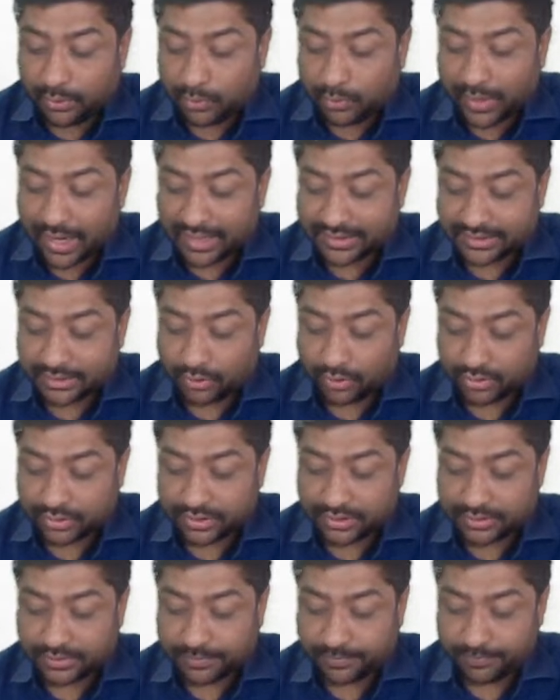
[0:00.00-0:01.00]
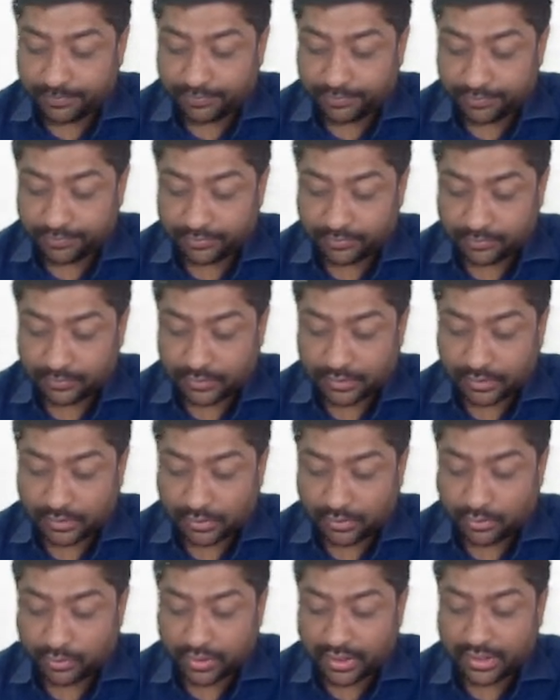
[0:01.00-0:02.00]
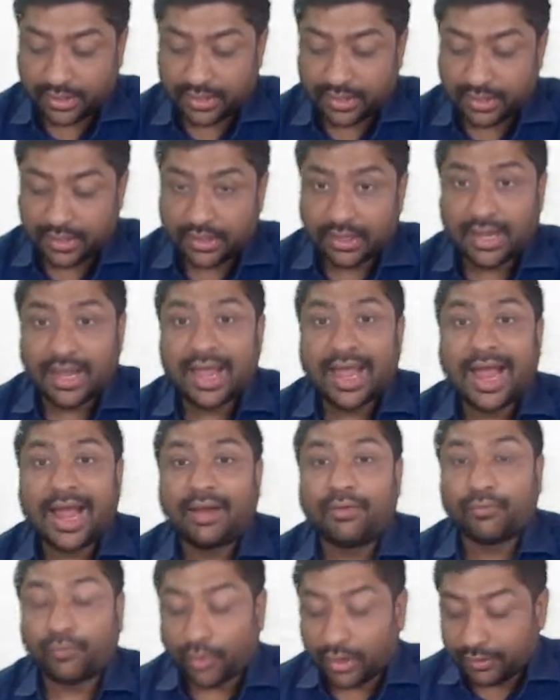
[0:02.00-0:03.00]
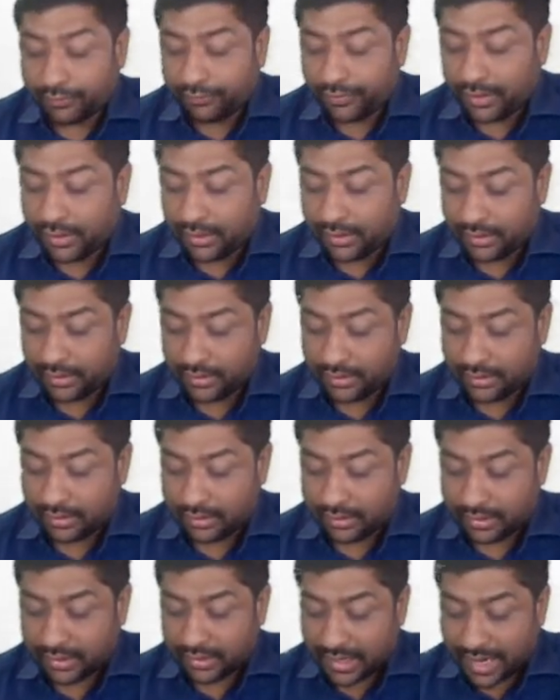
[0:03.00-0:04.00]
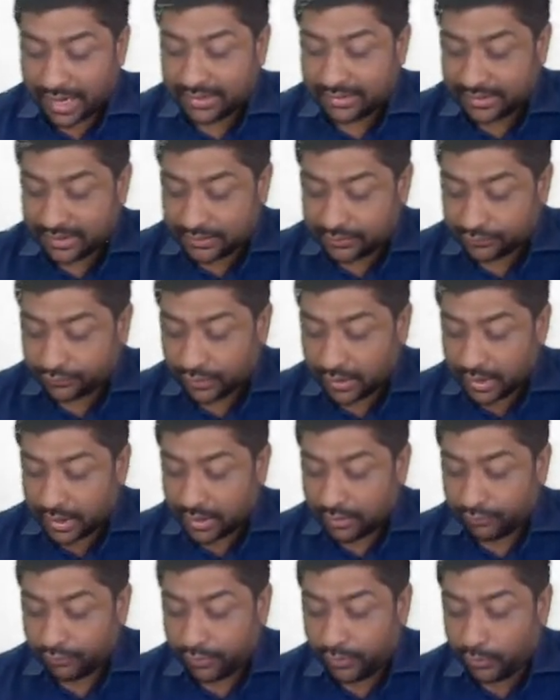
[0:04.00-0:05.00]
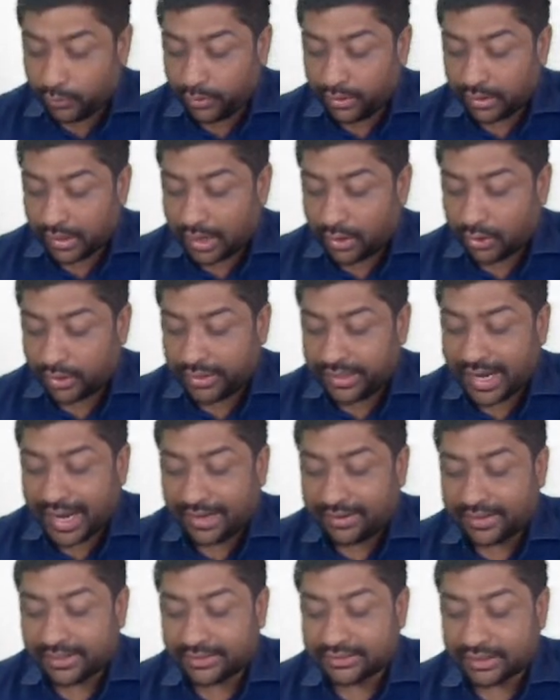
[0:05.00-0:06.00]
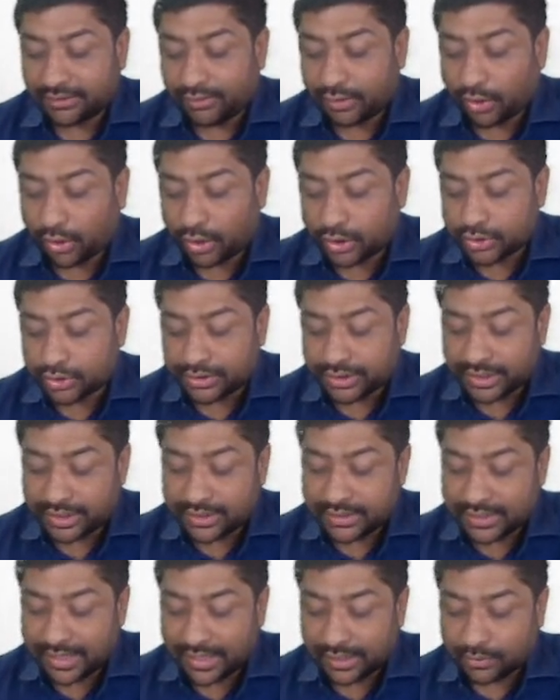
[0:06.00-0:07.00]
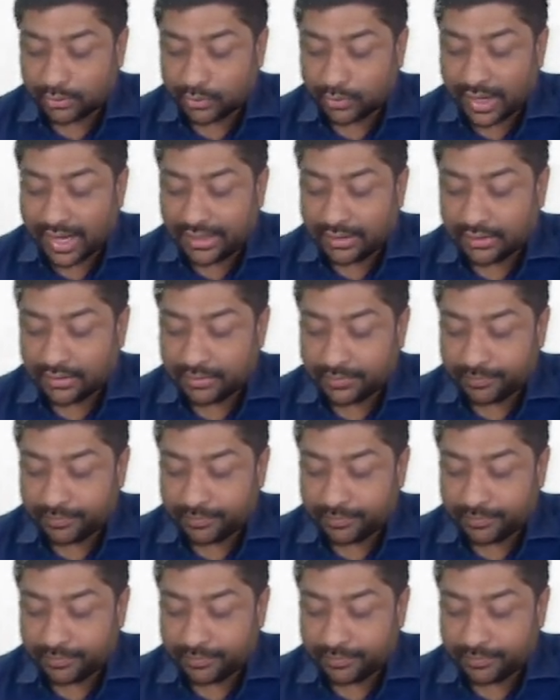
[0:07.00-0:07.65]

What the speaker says: to acidosis. Okay? And what will and this fluid or dehydration will also change electrolyte